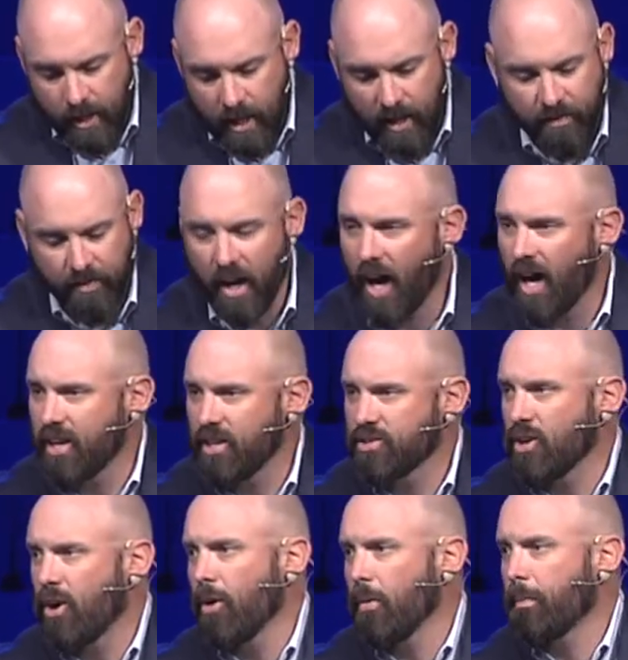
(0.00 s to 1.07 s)
If God is
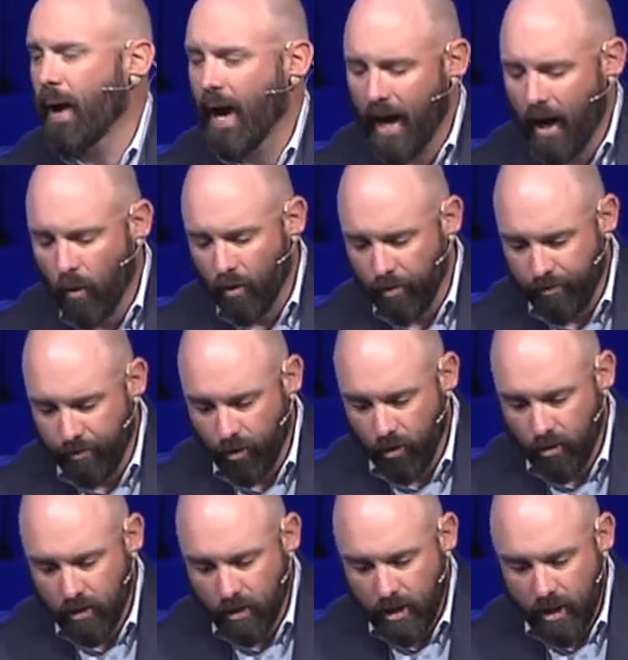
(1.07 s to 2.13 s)
all
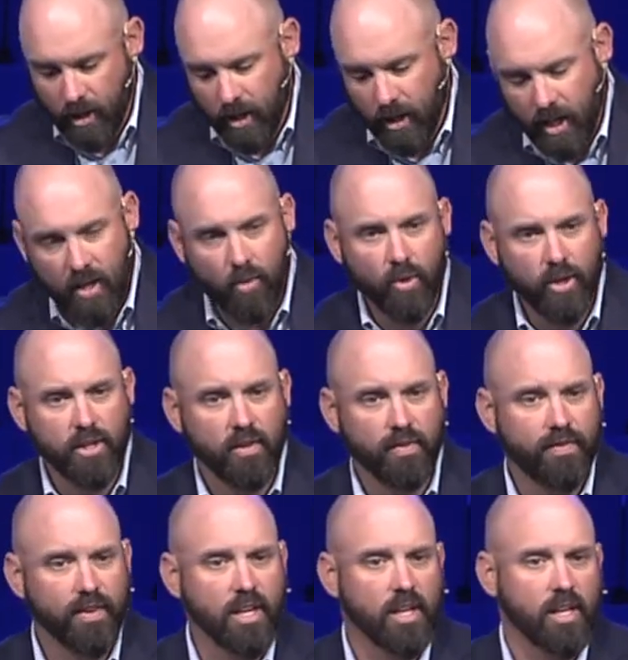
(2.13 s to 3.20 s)
powerful, he would
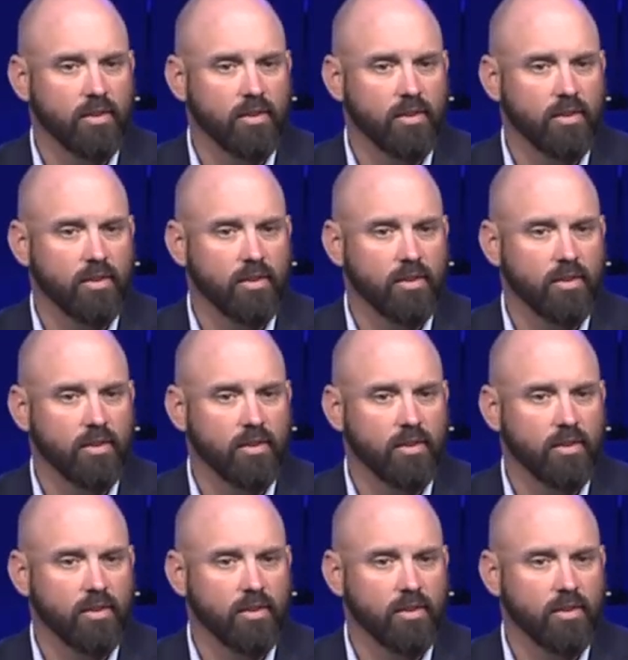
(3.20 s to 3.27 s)
defeat